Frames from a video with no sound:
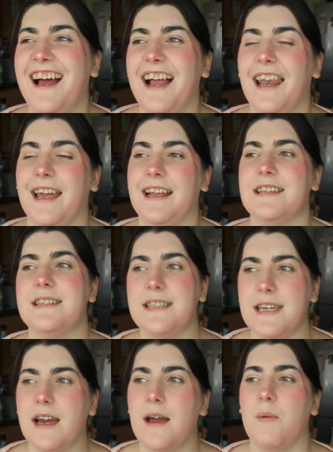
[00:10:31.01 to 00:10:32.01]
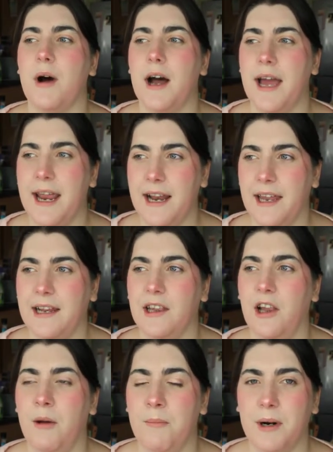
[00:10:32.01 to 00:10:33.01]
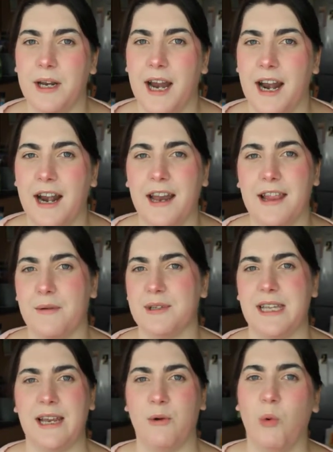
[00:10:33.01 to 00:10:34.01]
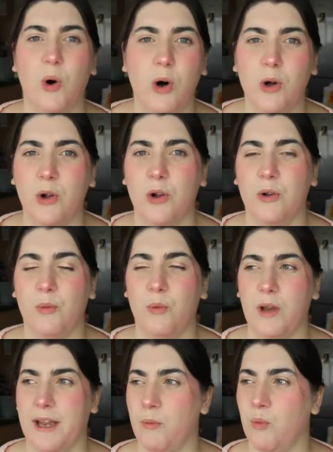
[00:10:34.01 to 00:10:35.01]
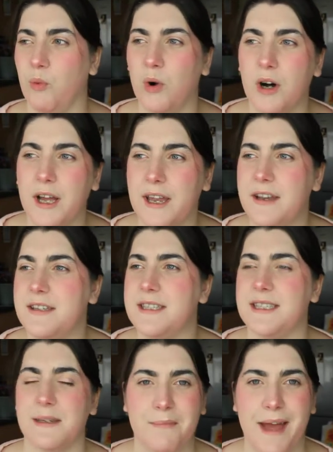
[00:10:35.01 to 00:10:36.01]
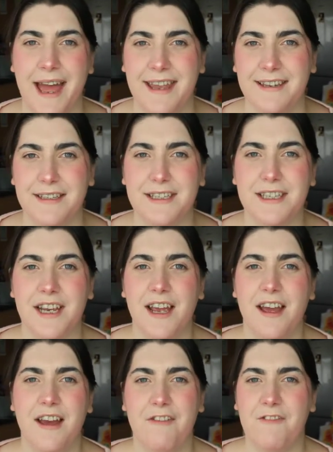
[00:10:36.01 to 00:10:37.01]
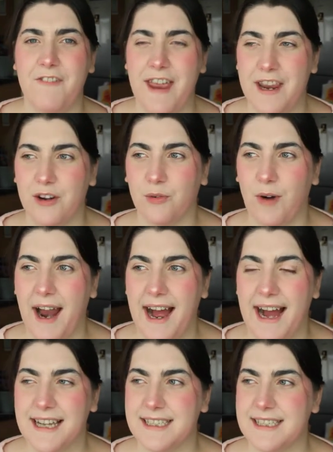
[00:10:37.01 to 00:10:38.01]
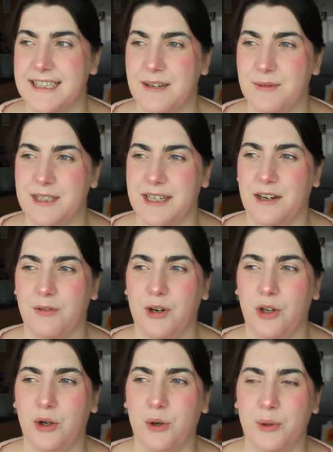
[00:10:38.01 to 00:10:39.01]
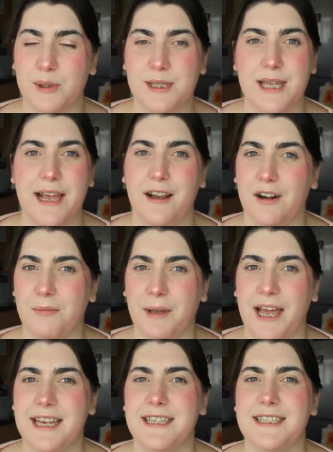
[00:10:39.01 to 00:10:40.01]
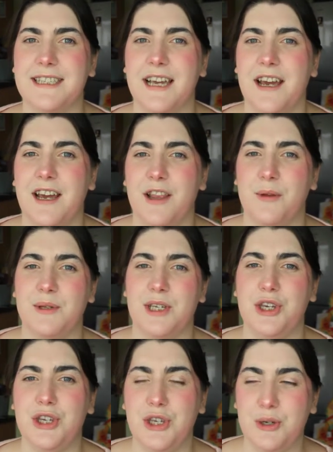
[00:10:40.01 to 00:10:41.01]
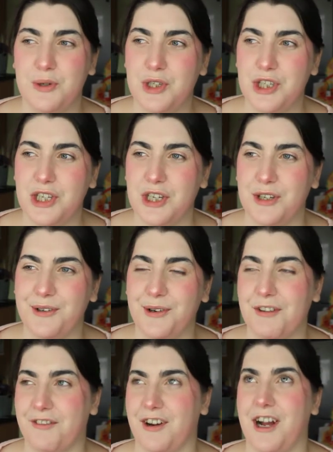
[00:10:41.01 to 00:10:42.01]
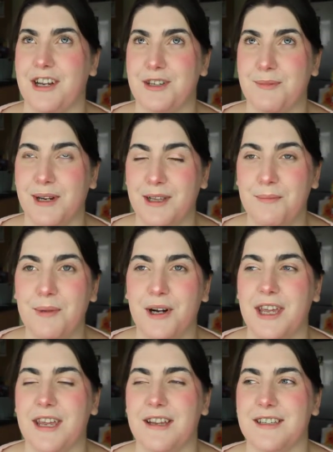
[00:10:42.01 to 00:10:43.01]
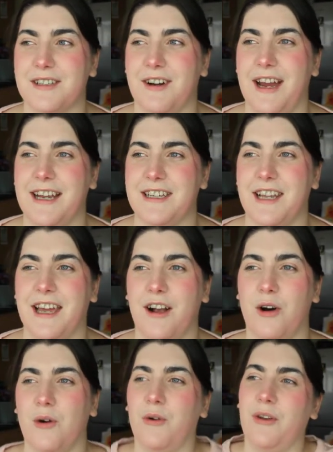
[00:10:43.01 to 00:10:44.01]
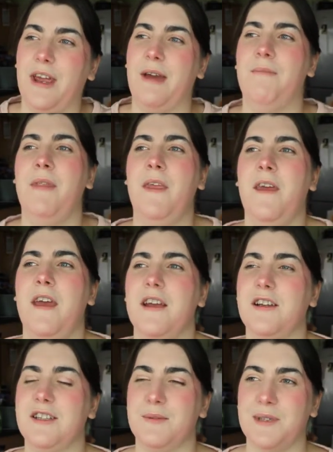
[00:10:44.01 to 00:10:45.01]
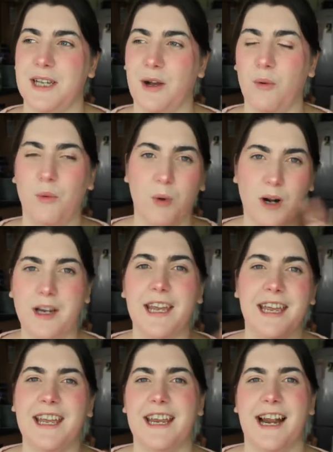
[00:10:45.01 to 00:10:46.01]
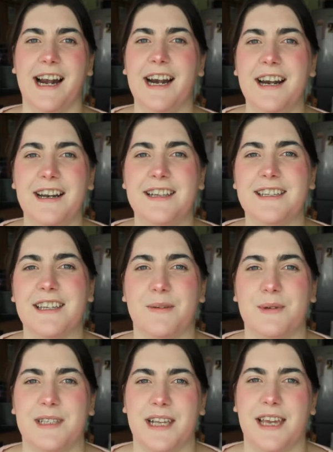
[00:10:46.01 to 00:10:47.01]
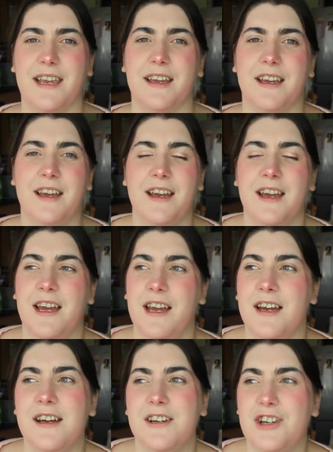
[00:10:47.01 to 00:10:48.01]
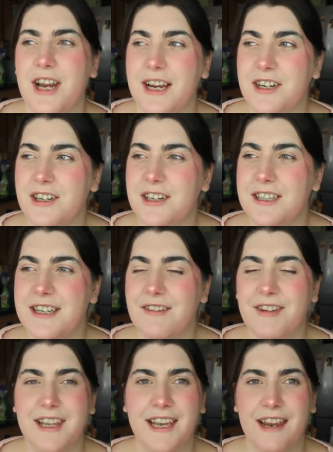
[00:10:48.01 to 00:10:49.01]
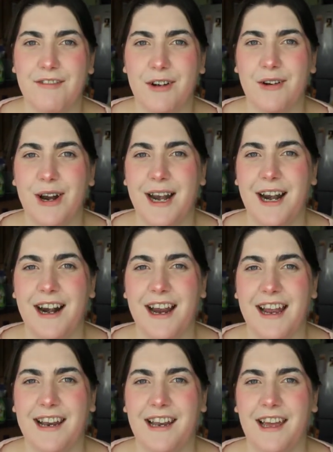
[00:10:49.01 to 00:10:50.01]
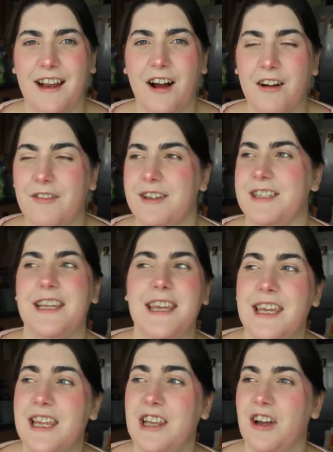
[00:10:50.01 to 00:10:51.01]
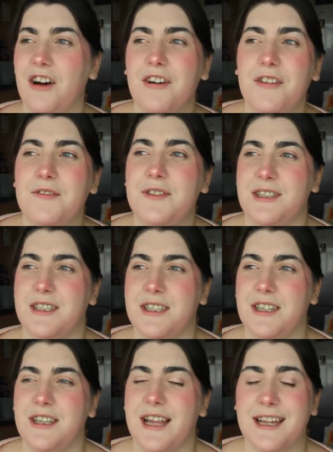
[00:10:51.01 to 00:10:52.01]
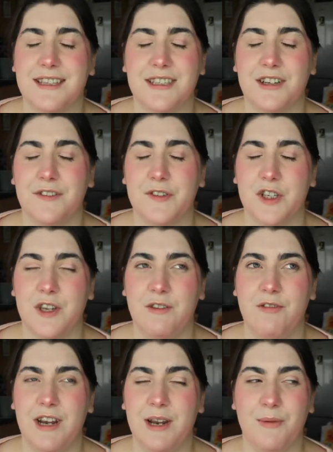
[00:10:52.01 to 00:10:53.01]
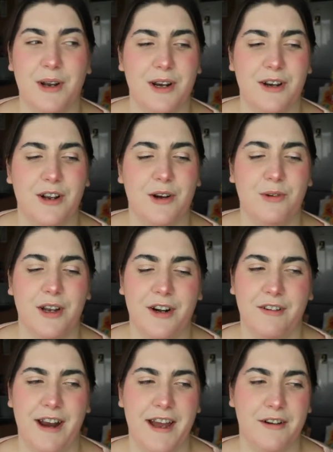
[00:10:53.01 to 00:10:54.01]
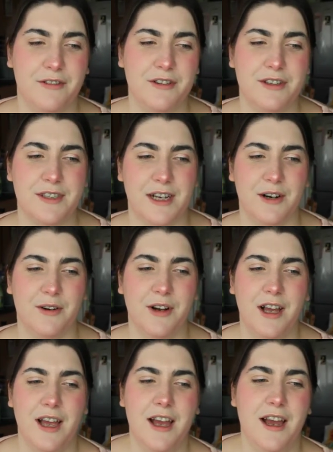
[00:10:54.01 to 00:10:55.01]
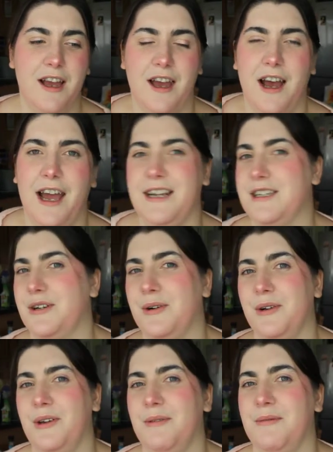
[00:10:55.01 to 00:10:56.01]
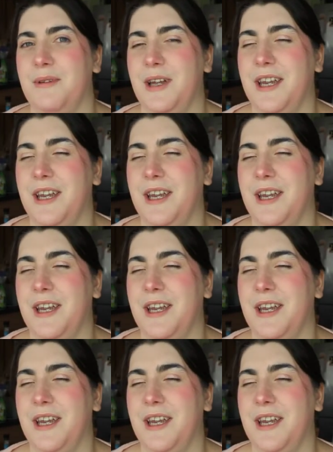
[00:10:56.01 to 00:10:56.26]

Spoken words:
like this DIY like lumber yard. They were saying like wood, cement, fake grass. It was like a real wholesaler place. There was a huge queue. I forgot to bring the buggy, so I had to like hold him because it was like a working yard. So there was like tractors and everything everywhere, and like obviously he loves that stuff, so he really wanted to go run around, so I had to hold him.